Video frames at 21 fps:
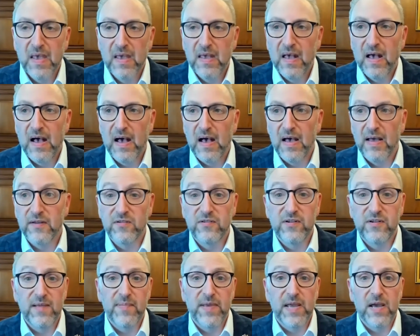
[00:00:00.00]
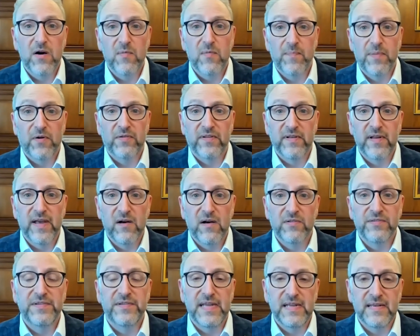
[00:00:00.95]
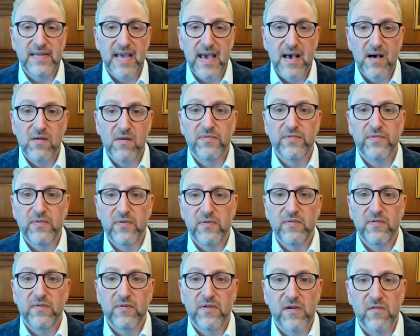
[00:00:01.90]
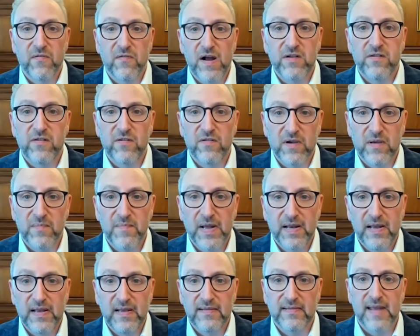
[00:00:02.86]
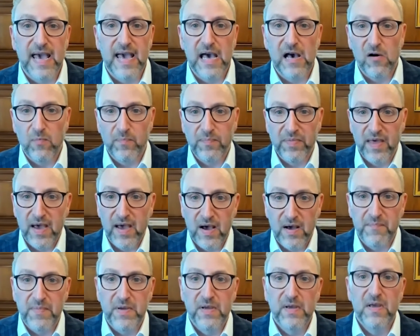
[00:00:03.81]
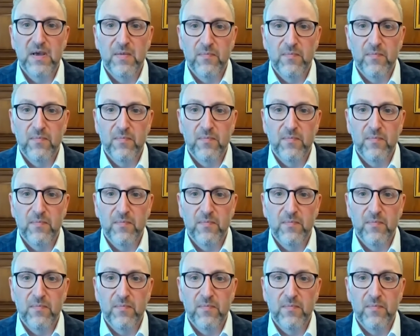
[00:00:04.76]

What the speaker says: GPO personnel detailed to congressional committees to help them